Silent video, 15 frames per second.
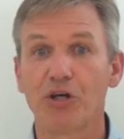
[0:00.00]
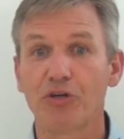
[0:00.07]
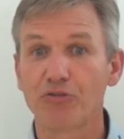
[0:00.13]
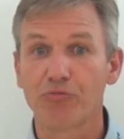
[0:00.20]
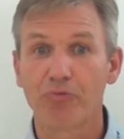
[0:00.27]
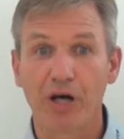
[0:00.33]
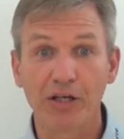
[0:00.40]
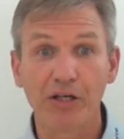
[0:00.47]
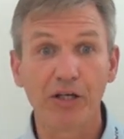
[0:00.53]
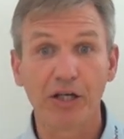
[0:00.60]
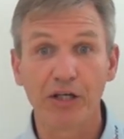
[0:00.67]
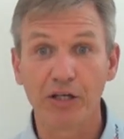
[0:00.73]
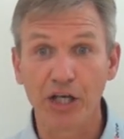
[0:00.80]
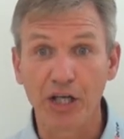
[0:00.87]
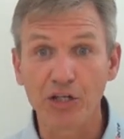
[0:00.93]
is run
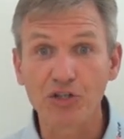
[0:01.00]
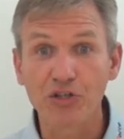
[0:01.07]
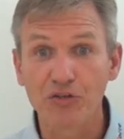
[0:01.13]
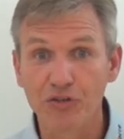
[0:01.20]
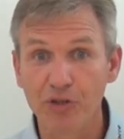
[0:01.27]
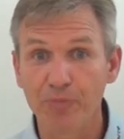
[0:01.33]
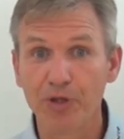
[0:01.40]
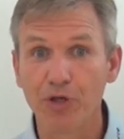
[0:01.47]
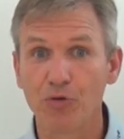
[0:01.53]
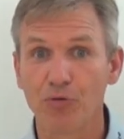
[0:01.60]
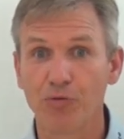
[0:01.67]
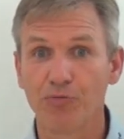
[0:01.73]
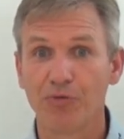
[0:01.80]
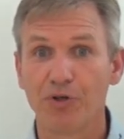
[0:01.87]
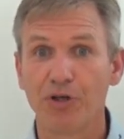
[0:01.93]
in each
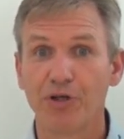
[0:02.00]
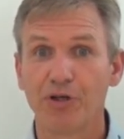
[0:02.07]
CPU.